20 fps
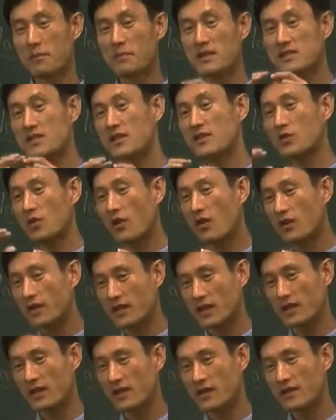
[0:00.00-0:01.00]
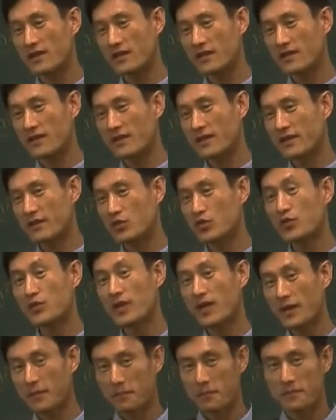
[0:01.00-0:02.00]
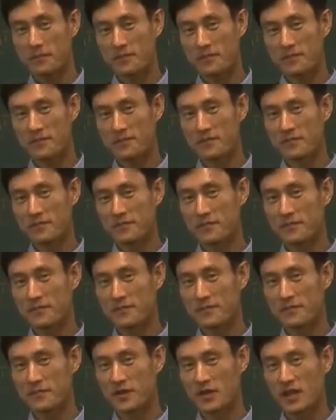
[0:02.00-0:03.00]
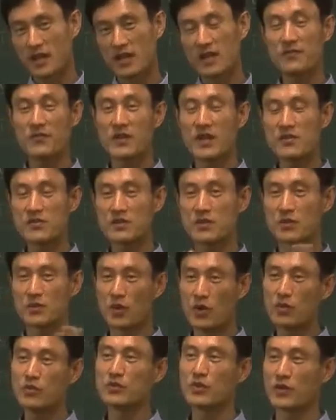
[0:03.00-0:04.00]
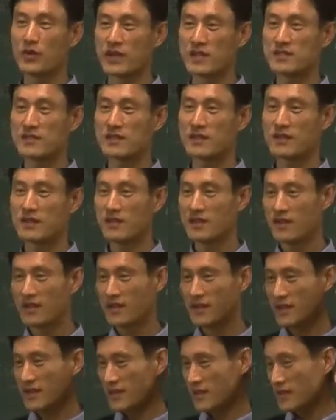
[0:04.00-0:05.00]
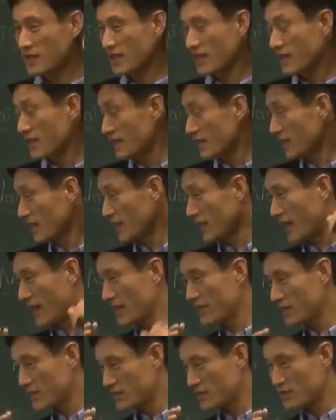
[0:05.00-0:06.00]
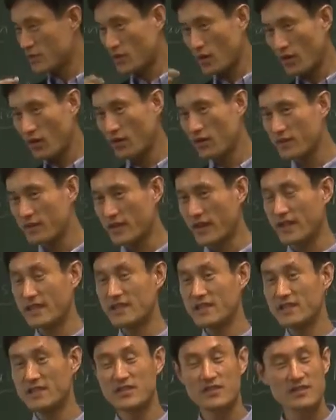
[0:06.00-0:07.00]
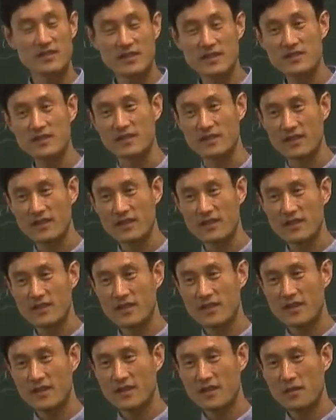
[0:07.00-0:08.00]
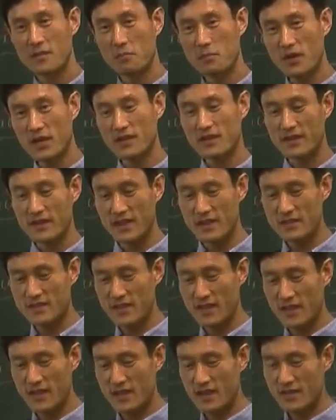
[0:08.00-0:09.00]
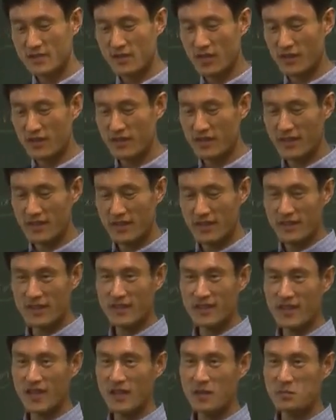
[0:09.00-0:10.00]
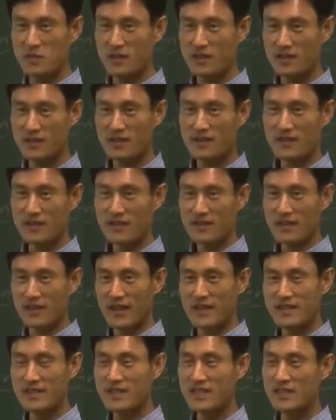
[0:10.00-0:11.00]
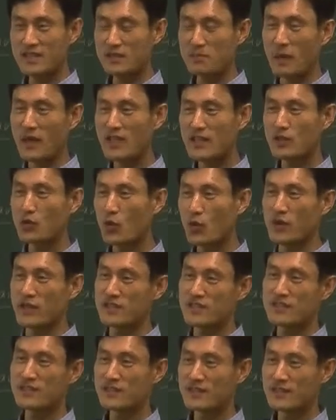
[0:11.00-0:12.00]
basically talking to him. Okay, if there's no noise, then I just talk and he just listen. But let's say suddenly he came in and he is making noise.